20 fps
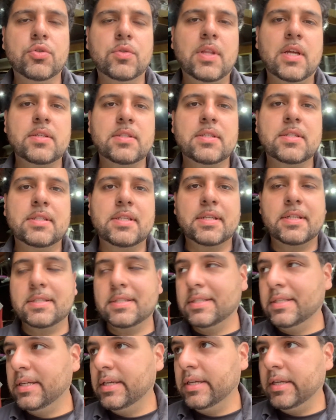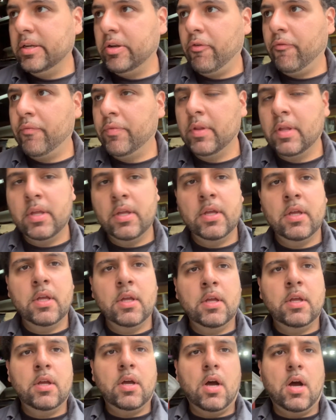2016
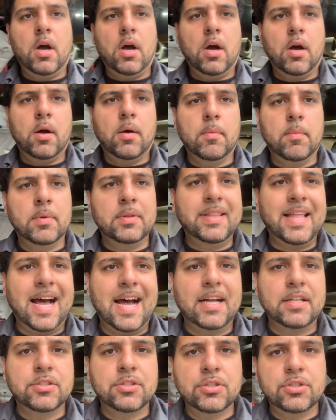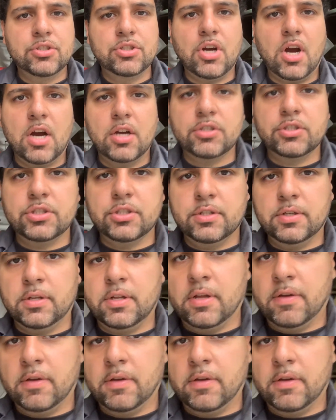um, Dodge Charger